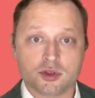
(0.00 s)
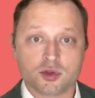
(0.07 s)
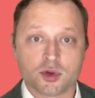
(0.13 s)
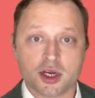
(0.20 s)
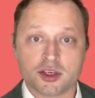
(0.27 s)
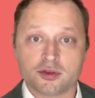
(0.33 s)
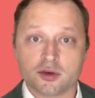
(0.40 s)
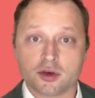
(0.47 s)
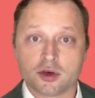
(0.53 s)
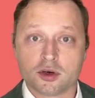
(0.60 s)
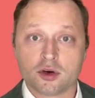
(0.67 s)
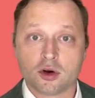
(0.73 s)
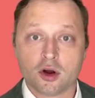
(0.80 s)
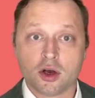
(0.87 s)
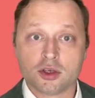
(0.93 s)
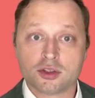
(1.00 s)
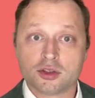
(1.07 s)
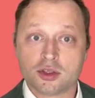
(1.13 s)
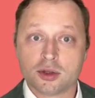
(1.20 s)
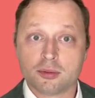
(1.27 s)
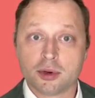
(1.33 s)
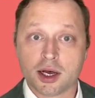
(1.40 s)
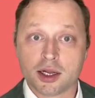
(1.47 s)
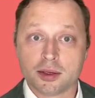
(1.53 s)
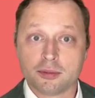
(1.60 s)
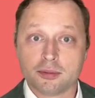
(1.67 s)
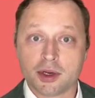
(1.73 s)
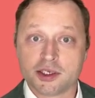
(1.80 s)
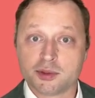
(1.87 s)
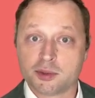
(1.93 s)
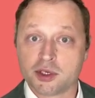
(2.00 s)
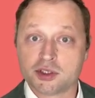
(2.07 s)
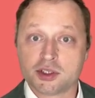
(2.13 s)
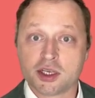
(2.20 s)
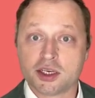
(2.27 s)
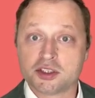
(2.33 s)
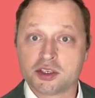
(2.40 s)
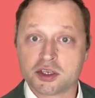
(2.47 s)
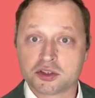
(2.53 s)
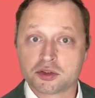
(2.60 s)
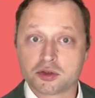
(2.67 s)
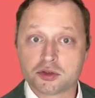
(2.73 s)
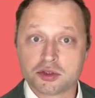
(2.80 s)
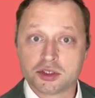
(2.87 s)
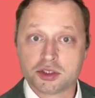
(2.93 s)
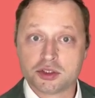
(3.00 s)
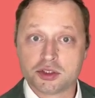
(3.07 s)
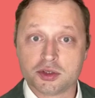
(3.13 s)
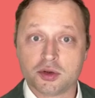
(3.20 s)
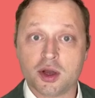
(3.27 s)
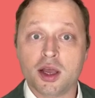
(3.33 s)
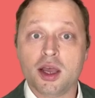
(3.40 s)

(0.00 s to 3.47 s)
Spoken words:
transferred across to the bottom by specialized electrical tissue,